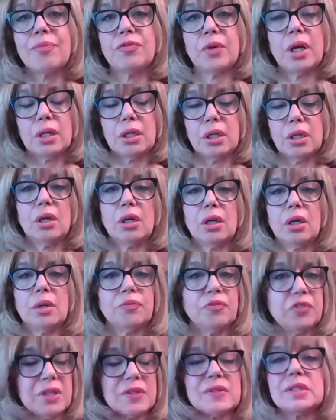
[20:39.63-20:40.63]
Uh,
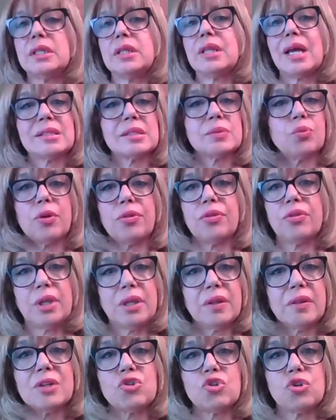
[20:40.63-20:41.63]
obviously, that's one
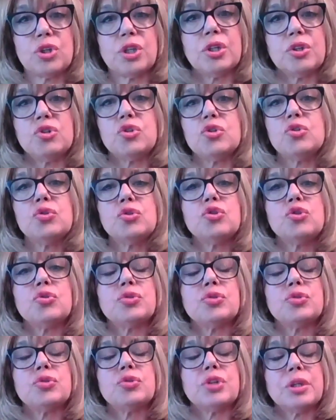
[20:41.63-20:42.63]
thing that you can do
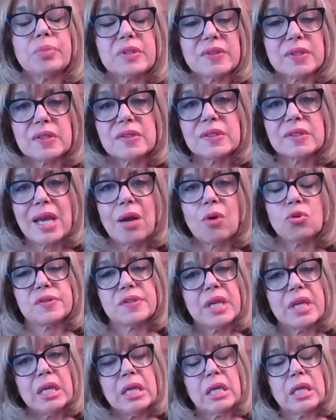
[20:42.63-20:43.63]
during business
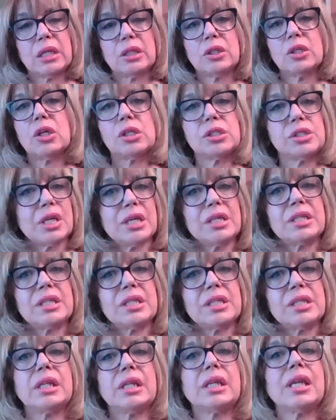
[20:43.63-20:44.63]
hours and contact
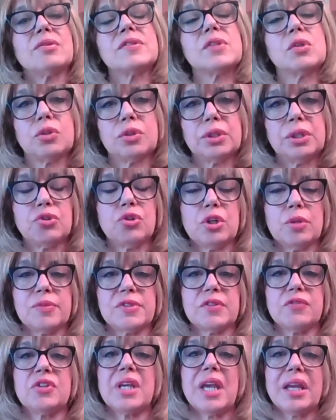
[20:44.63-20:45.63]
a counselor in
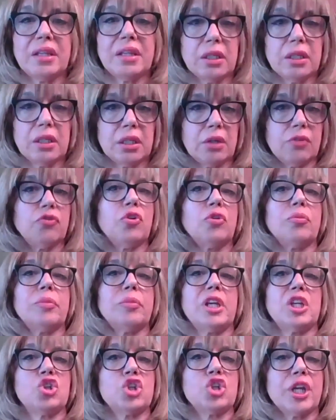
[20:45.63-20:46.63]
terms of getting
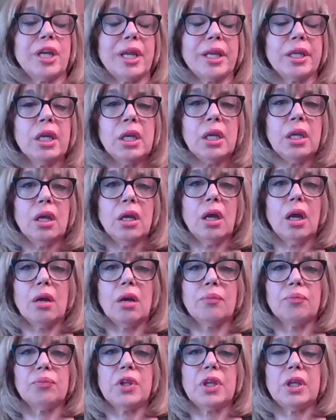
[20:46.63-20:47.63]
information,
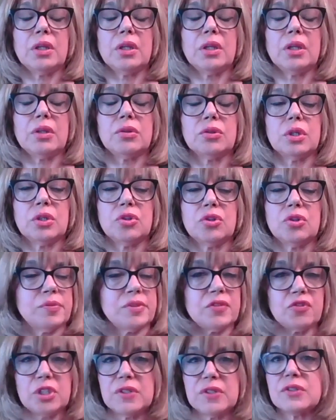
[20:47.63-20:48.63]
um, in, in terms of
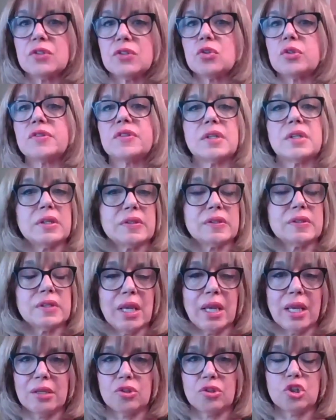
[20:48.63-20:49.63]
resources
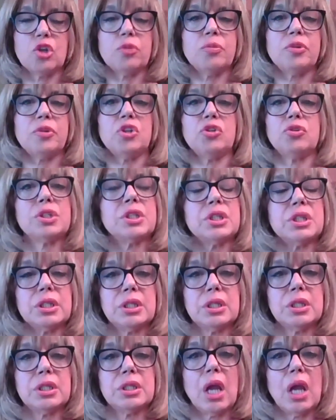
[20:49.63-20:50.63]
and
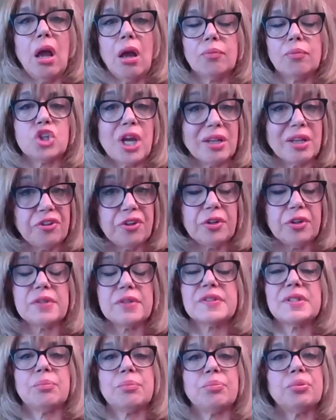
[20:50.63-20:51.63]
community um,
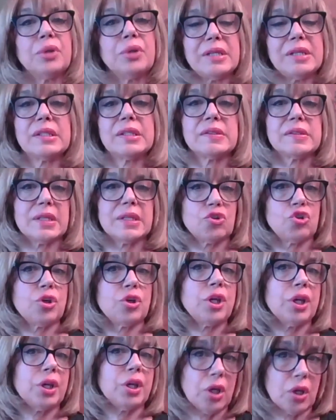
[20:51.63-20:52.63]
shelters and places that
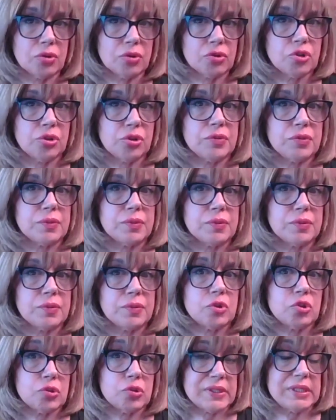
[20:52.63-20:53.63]
you can go to
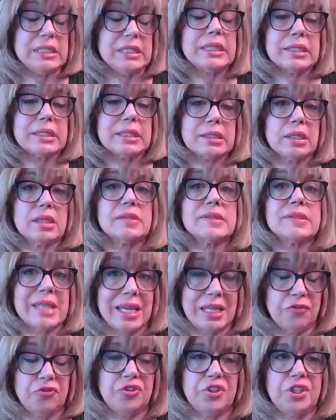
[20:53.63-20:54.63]
to seek
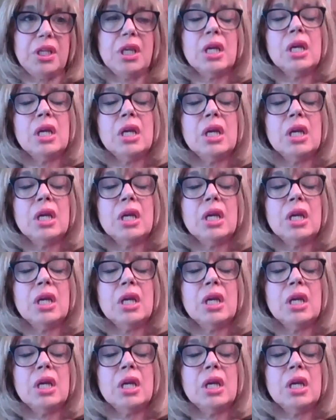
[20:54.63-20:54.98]
safety.